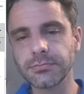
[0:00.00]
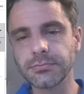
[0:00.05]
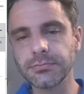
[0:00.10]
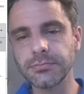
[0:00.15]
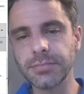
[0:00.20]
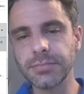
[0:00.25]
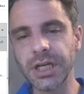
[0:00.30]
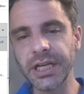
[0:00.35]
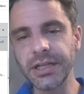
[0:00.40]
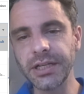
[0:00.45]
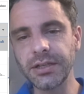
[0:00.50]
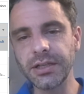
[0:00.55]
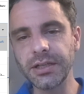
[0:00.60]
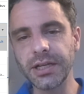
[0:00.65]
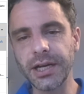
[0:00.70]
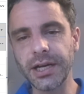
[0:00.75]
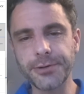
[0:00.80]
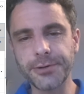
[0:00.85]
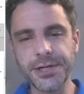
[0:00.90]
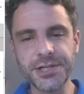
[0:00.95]
But
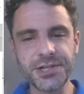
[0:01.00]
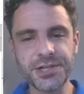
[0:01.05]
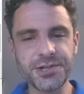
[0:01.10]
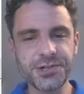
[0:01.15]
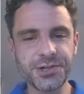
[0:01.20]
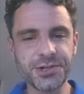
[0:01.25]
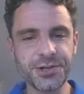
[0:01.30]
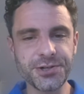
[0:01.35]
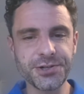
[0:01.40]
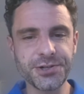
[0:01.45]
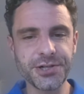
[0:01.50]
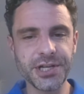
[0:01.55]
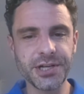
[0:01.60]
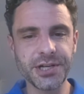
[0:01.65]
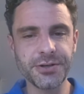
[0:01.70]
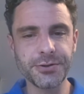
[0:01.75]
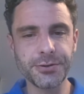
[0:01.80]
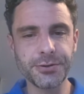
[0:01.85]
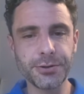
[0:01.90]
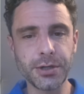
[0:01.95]
I want to show
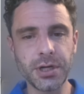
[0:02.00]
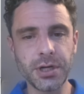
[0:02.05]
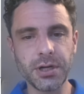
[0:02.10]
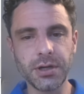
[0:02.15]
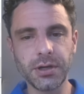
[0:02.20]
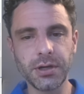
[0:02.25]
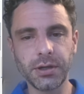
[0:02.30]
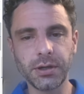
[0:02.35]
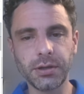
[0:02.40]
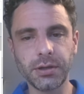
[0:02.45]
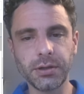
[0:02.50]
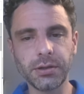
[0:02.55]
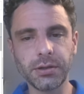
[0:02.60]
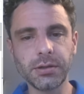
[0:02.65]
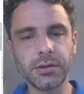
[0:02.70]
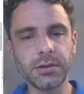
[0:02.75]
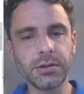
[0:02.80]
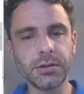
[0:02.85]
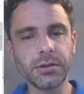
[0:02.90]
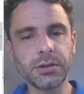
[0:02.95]
you
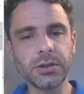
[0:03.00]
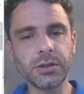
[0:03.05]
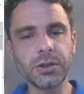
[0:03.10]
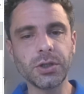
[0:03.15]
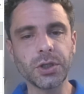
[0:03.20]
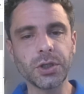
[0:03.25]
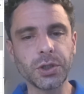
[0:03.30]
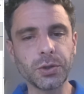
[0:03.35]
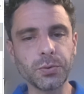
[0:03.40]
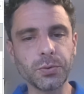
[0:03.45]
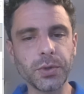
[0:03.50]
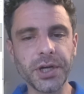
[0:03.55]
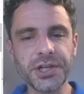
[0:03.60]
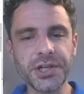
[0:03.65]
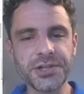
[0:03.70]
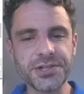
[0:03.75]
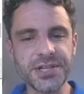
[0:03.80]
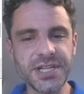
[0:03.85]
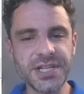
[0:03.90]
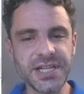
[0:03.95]
what
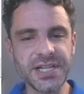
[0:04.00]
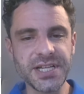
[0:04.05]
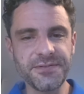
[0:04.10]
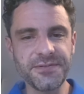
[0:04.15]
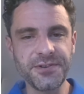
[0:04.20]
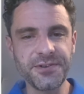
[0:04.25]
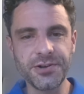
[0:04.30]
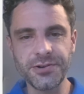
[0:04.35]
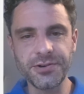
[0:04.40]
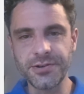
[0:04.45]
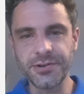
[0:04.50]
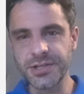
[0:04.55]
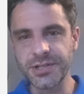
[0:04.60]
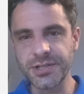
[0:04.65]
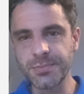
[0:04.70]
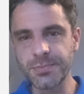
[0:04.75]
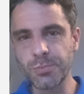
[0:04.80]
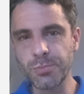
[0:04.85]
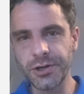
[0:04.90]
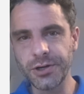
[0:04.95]
you see if you do this.
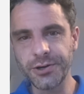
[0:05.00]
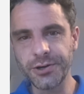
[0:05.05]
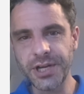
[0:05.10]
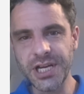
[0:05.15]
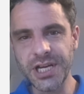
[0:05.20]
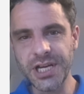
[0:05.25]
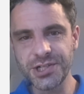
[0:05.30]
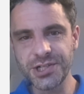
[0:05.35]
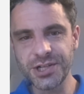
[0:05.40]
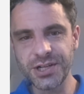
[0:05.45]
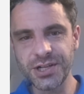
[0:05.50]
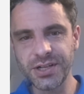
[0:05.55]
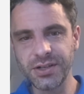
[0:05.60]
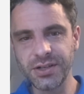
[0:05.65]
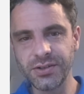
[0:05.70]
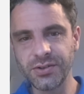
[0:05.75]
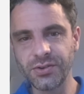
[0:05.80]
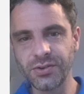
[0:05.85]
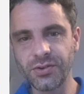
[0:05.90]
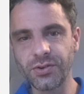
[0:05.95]
More
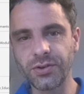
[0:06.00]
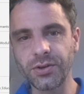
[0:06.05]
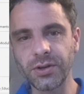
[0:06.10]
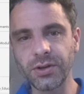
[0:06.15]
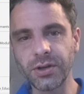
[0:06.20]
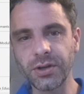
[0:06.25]
locations.